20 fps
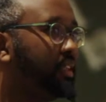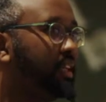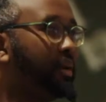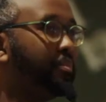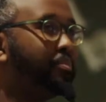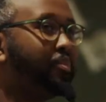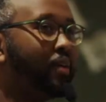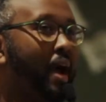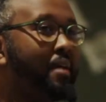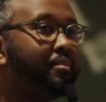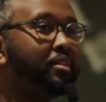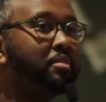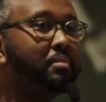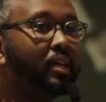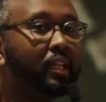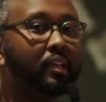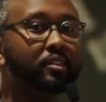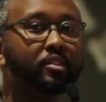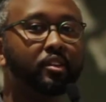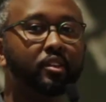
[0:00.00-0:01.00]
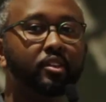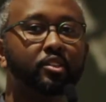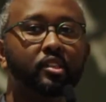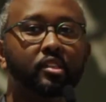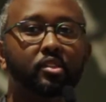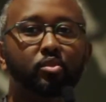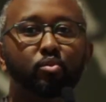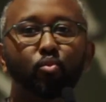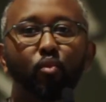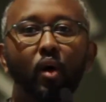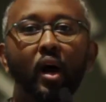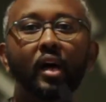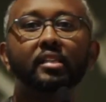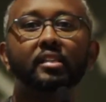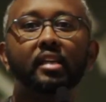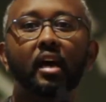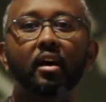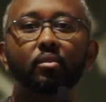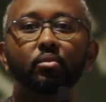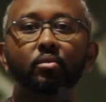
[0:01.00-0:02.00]
A private military just
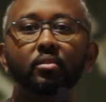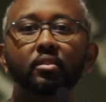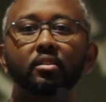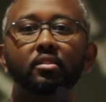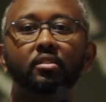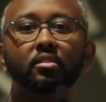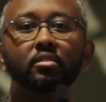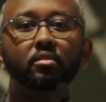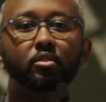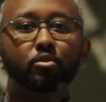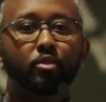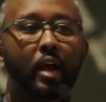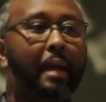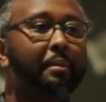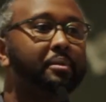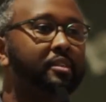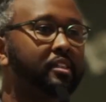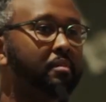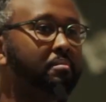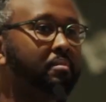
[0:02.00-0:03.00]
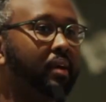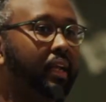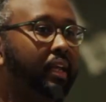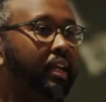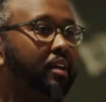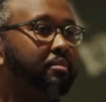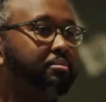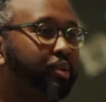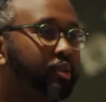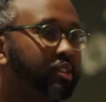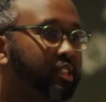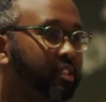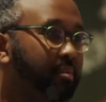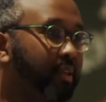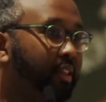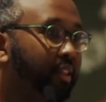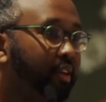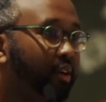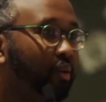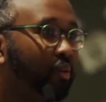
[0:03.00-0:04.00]
walks out, grabs somebody, and puts
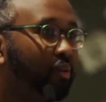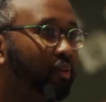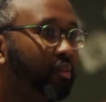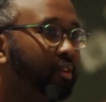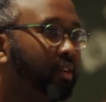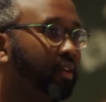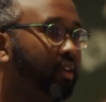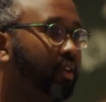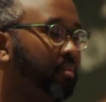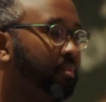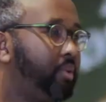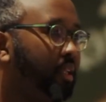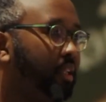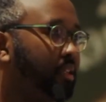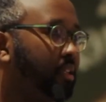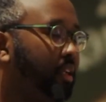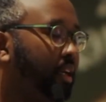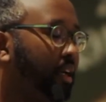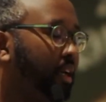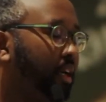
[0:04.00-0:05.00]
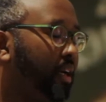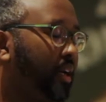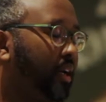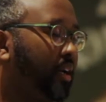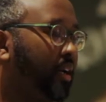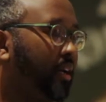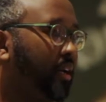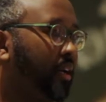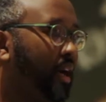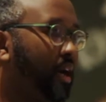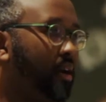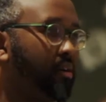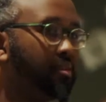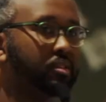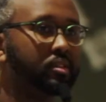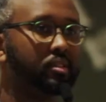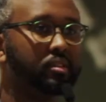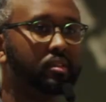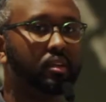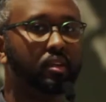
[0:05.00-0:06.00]
him in their own
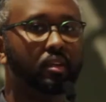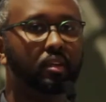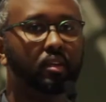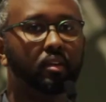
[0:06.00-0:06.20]
house.